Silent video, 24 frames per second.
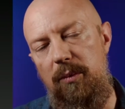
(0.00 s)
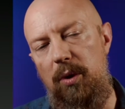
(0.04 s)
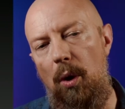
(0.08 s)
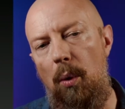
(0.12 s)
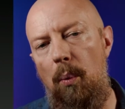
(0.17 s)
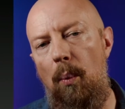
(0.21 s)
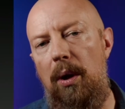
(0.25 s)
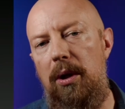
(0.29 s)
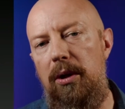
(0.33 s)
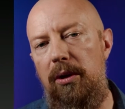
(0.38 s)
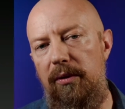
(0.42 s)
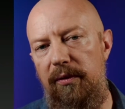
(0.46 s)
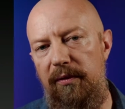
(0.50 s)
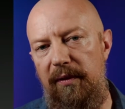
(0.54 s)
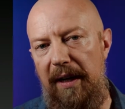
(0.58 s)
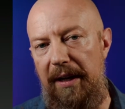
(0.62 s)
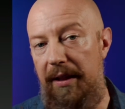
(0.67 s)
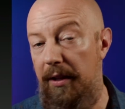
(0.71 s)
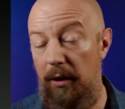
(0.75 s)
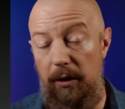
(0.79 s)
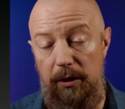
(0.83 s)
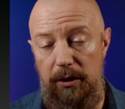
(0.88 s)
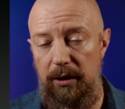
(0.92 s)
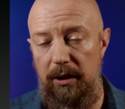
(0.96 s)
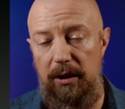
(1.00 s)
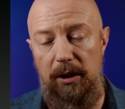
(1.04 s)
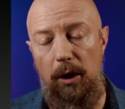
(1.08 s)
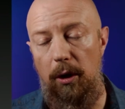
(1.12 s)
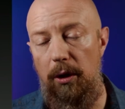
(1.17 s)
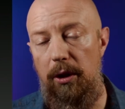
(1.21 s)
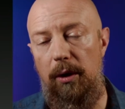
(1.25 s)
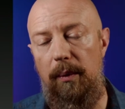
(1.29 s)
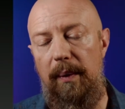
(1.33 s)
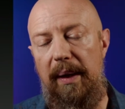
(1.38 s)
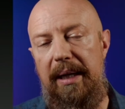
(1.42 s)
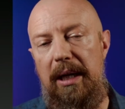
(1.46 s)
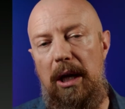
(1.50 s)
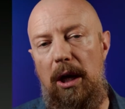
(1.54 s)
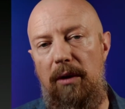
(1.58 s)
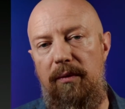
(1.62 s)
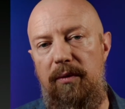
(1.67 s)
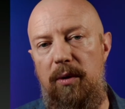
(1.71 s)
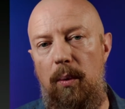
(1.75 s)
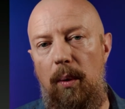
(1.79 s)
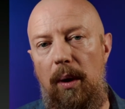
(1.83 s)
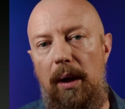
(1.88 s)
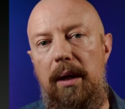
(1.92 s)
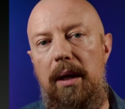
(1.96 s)
what you'll find there, and you can go there right now
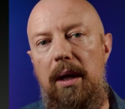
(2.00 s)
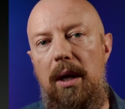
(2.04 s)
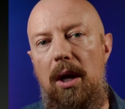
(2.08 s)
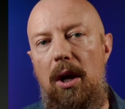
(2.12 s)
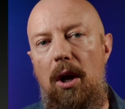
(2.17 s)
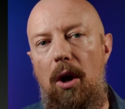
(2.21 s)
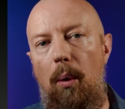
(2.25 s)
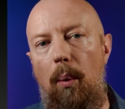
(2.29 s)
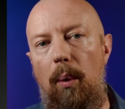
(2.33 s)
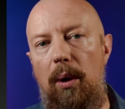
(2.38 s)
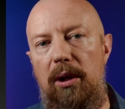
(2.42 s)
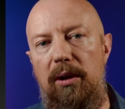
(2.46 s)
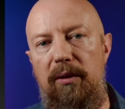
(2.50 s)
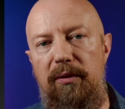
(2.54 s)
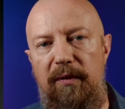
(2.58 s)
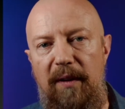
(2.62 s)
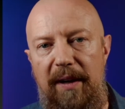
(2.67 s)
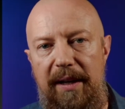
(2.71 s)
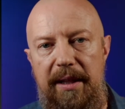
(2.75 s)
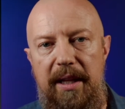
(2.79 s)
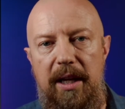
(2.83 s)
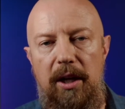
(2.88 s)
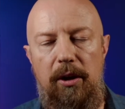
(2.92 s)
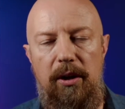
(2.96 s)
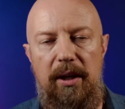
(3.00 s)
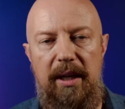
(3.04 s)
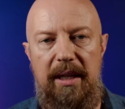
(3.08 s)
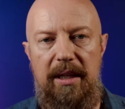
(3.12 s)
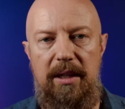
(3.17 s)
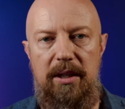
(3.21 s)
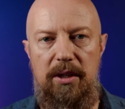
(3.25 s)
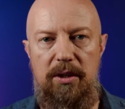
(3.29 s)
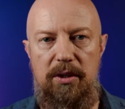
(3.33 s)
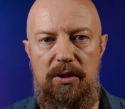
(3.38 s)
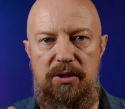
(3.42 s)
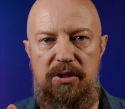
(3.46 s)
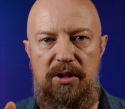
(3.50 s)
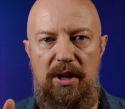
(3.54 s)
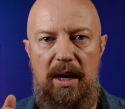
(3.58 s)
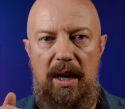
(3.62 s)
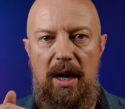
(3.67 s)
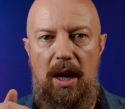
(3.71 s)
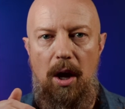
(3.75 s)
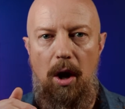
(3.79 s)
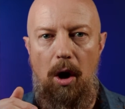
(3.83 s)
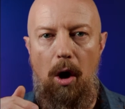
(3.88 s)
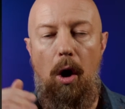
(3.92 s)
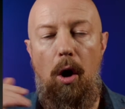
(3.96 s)
if you want, what you'll find there is
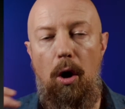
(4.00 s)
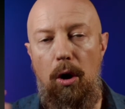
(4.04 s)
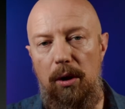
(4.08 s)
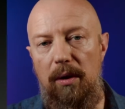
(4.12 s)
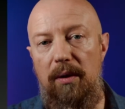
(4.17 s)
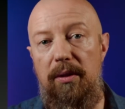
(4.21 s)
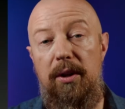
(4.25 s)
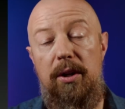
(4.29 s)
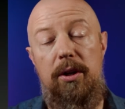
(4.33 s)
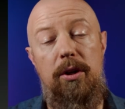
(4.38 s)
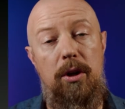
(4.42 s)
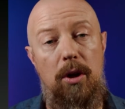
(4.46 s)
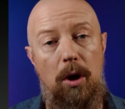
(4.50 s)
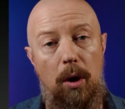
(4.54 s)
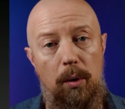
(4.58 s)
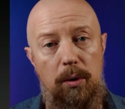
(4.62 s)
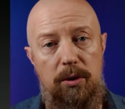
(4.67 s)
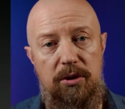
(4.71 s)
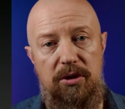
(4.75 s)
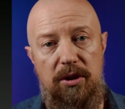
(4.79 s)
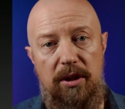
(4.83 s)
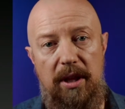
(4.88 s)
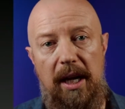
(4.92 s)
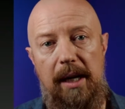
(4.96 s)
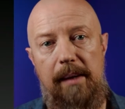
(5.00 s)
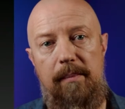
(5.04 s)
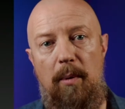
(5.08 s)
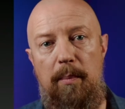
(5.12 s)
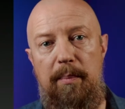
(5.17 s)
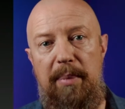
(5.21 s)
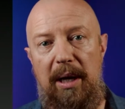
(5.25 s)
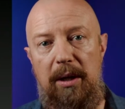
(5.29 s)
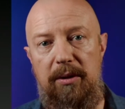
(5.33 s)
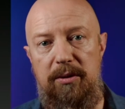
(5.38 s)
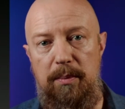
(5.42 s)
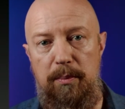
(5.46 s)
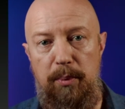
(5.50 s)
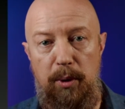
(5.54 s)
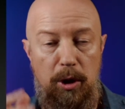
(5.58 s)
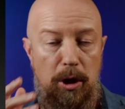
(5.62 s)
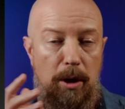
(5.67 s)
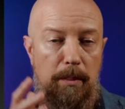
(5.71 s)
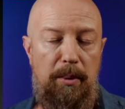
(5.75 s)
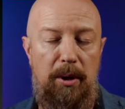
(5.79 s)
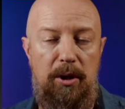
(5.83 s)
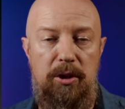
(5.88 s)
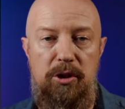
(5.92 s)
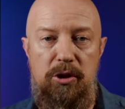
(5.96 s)
all of the notes that I'm about to put
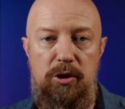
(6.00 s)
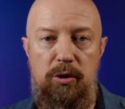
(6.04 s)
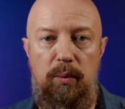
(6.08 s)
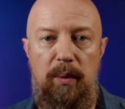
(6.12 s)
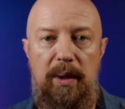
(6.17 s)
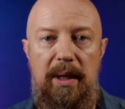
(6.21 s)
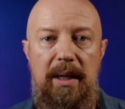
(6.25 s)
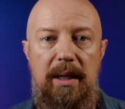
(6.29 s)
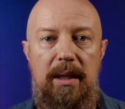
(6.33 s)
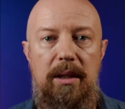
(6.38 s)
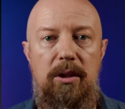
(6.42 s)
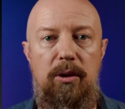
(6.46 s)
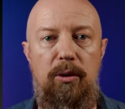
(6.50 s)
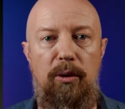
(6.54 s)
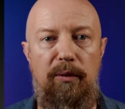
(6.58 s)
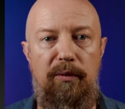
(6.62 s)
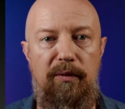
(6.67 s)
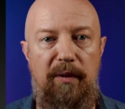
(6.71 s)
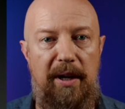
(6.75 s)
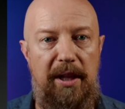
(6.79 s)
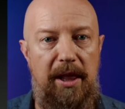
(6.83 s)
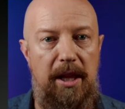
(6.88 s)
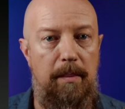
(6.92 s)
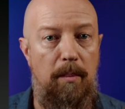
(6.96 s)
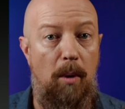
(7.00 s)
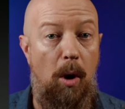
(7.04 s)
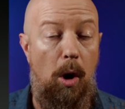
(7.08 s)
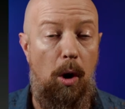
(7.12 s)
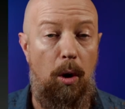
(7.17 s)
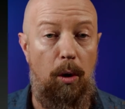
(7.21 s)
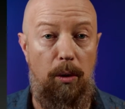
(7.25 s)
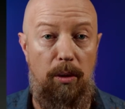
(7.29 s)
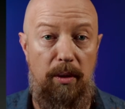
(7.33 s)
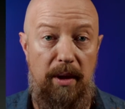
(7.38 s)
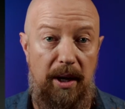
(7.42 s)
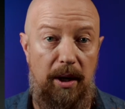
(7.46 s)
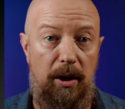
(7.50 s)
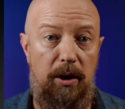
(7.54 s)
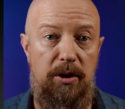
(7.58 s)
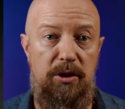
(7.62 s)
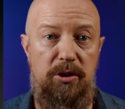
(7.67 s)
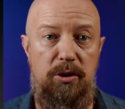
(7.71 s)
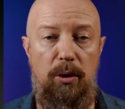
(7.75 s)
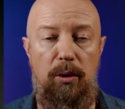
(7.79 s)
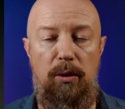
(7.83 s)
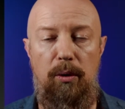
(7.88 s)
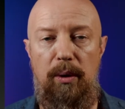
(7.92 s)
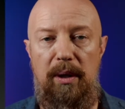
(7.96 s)
up on screen. You'll find them all there.
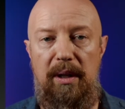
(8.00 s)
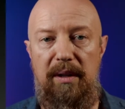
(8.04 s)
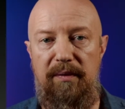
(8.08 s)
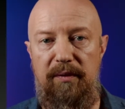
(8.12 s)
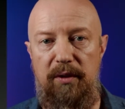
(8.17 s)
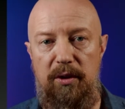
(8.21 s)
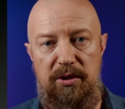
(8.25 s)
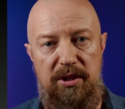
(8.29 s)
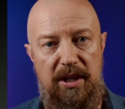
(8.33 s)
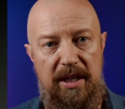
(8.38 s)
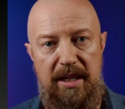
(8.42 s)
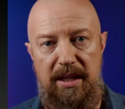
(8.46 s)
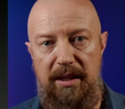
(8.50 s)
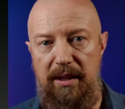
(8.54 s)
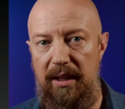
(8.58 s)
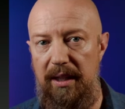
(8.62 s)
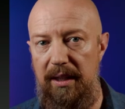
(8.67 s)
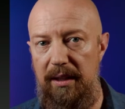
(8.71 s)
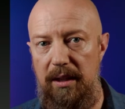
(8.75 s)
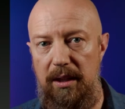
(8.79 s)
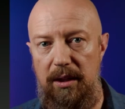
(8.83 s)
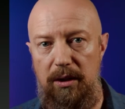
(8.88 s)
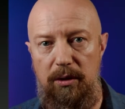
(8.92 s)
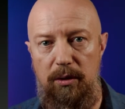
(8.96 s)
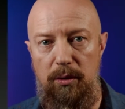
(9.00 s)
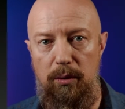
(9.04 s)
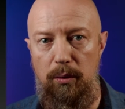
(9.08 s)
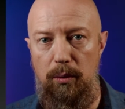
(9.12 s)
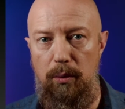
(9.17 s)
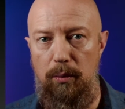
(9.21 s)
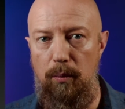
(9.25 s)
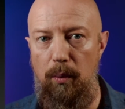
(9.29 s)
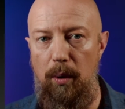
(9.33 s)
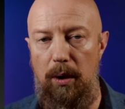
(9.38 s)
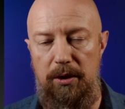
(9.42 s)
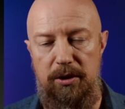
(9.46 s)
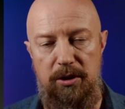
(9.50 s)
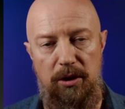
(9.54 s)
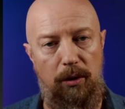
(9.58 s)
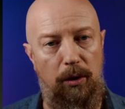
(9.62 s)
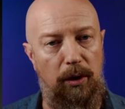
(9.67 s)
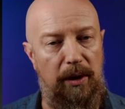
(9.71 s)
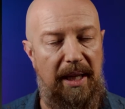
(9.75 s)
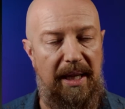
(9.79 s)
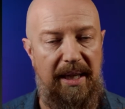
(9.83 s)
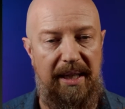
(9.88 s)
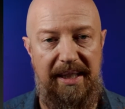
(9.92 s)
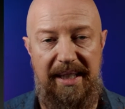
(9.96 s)
So if there's anything that you want to
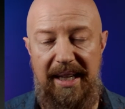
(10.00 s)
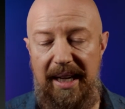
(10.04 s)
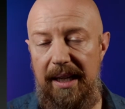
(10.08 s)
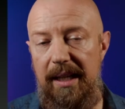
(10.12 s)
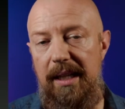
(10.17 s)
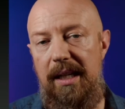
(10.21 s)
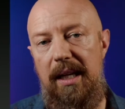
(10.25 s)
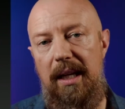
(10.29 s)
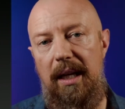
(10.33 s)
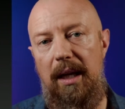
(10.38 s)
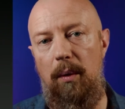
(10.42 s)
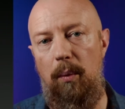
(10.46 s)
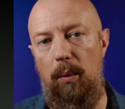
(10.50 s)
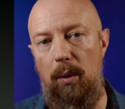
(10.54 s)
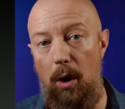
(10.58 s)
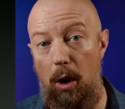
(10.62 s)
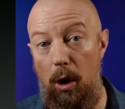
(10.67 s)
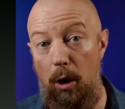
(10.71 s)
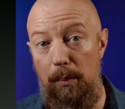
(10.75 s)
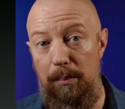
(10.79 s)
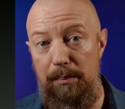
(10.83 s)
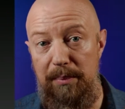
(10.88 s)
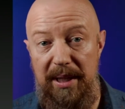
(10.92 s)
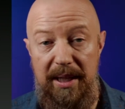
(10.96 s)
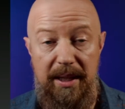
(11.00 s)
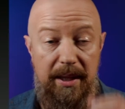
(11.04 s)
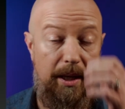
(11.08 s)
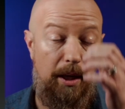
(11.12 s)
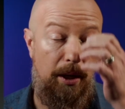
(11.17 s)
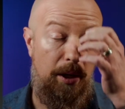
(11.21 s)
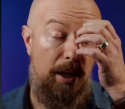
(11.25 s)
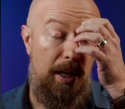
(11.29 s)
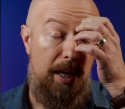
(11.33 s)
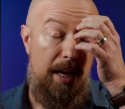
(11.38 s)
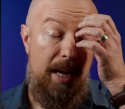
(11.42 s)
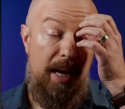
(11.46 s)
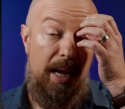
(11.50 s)
look at again, it will all be there.